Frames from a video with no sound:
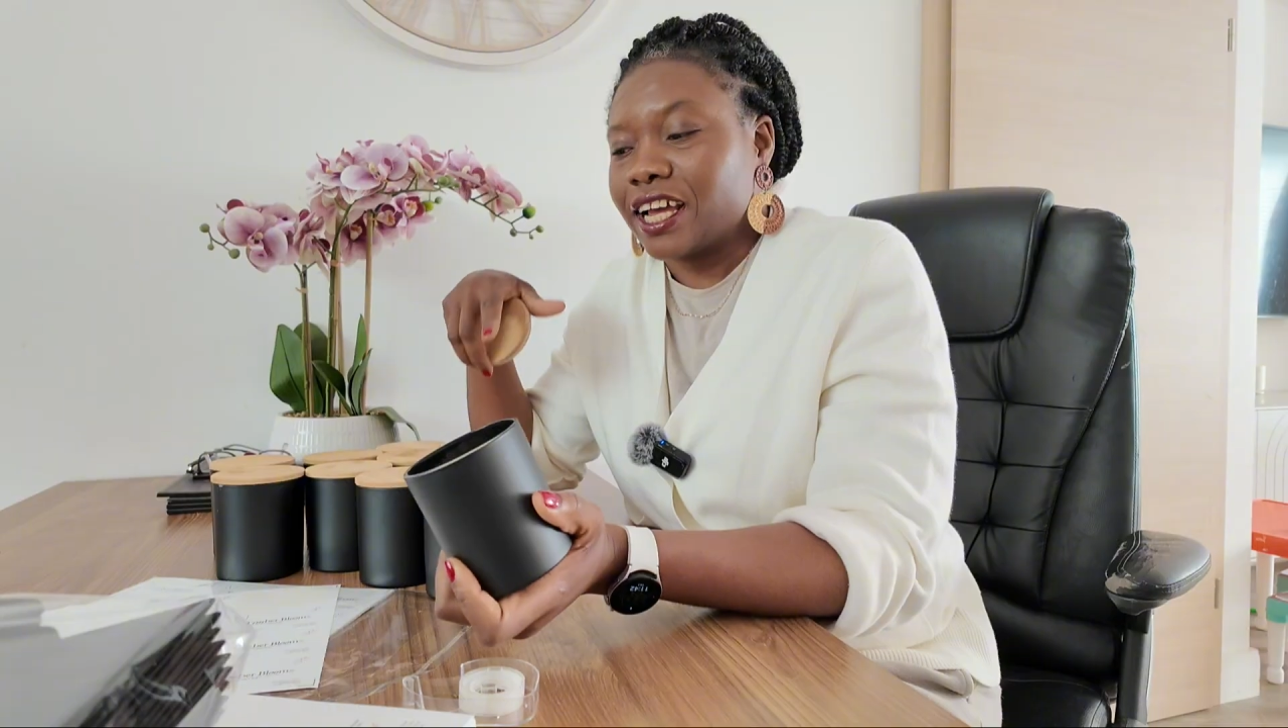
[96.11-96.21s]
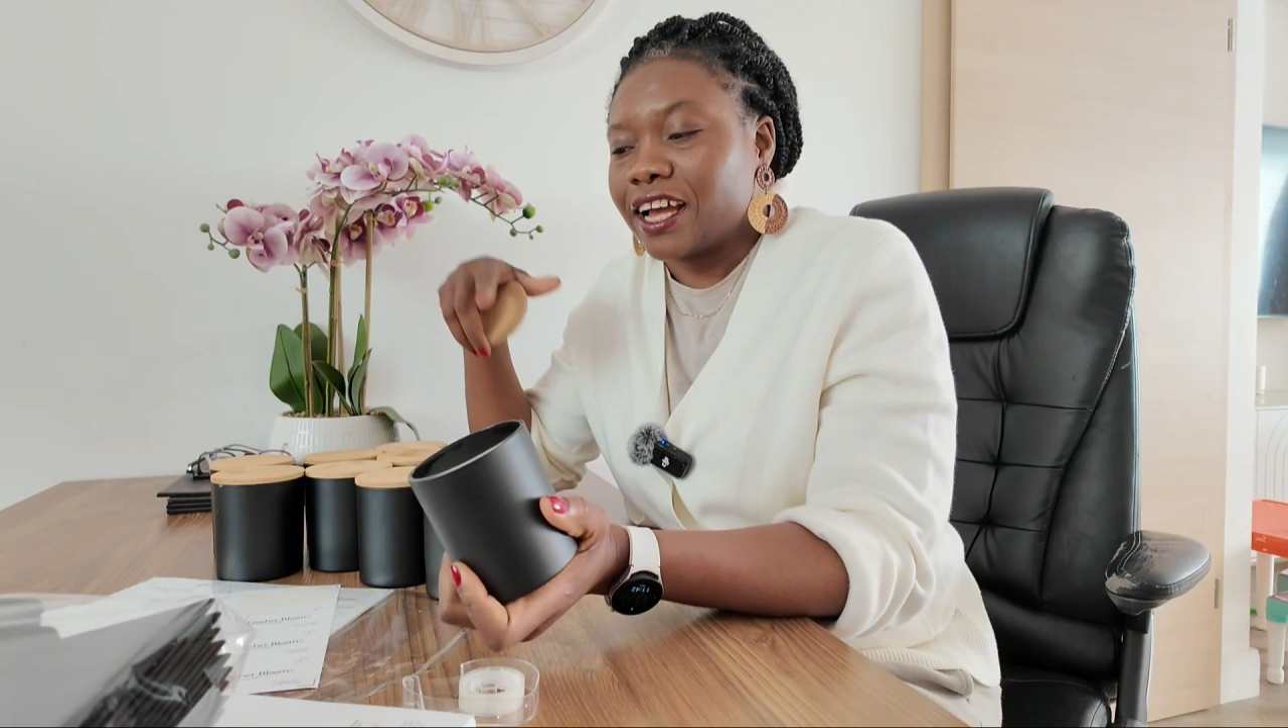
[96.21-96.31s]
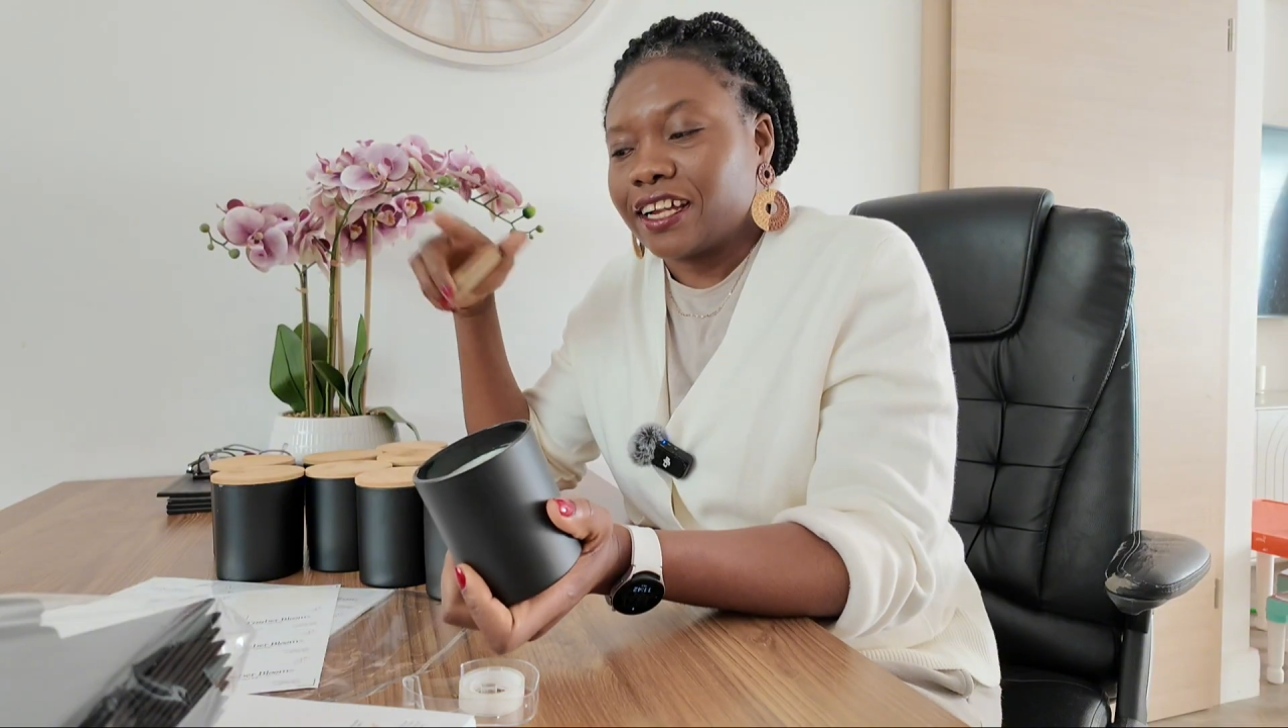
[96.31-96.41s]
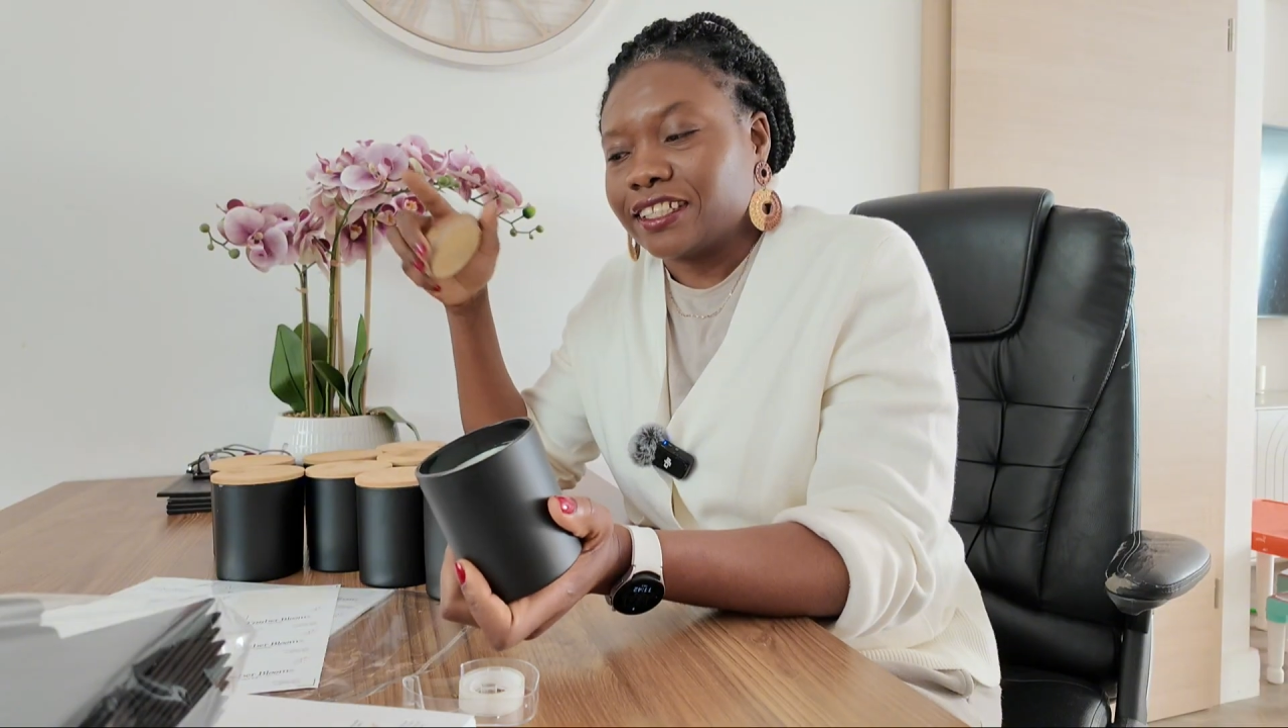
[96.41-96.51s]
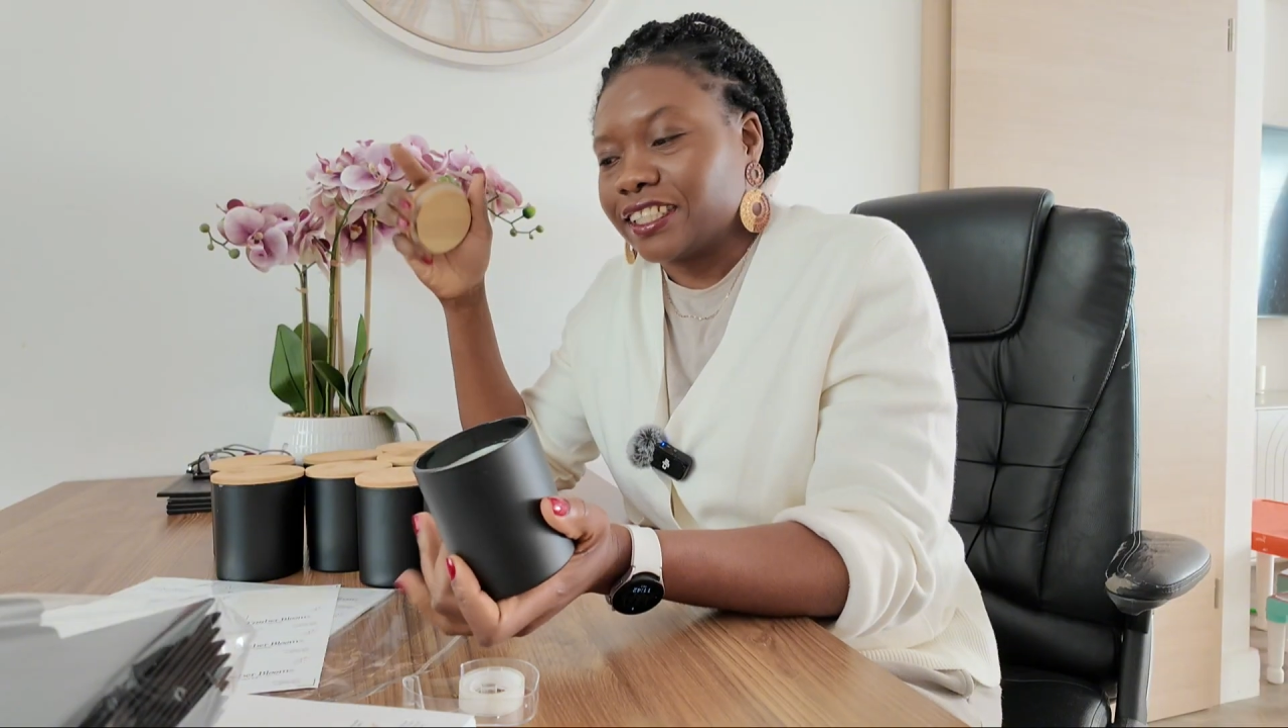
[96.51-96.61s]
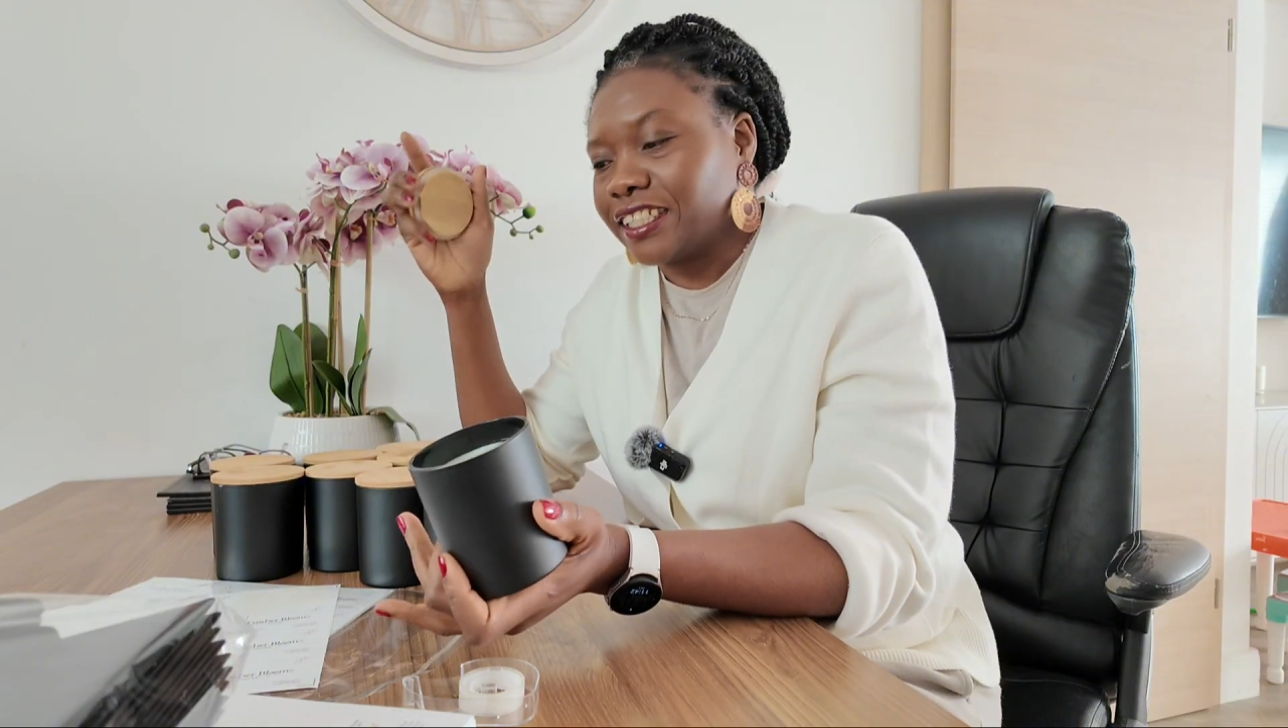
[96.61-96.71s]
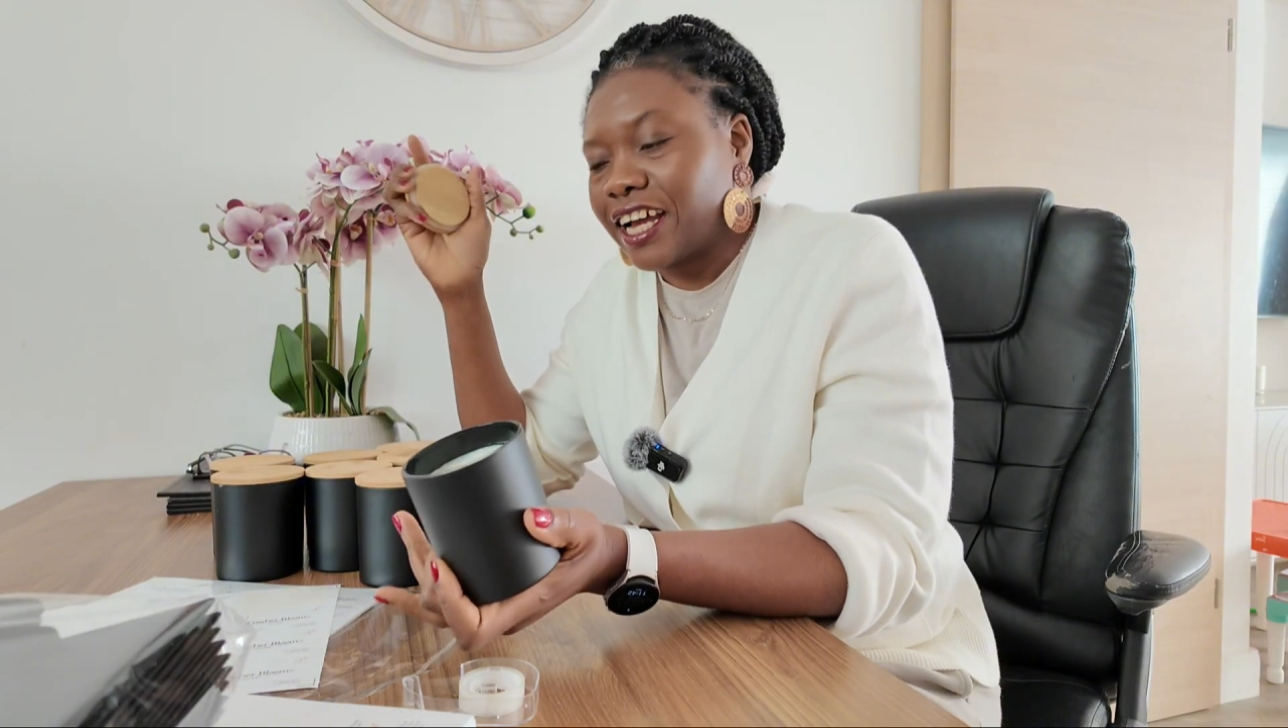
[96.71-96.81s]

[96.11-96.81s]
and it